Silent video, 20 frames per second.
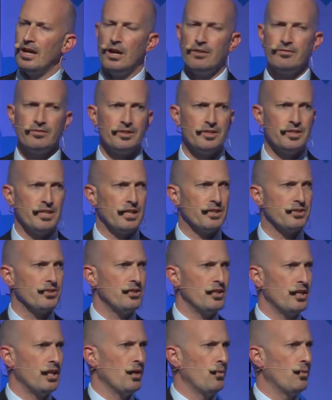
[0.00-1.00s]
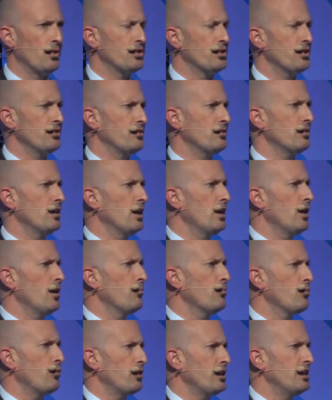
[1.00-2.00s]
over the next year, which is
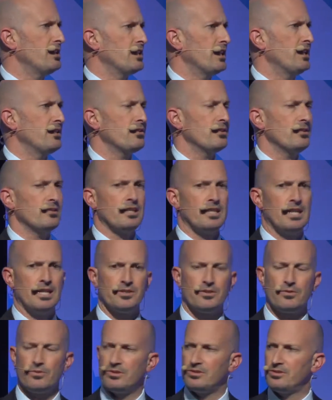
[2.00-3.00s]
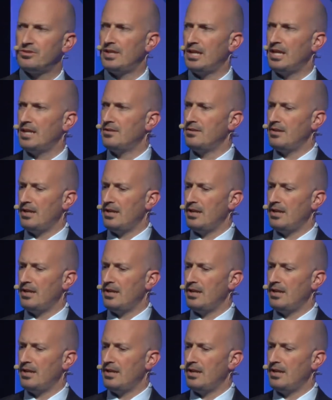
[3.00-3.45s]
pretty decent, and as Chris said,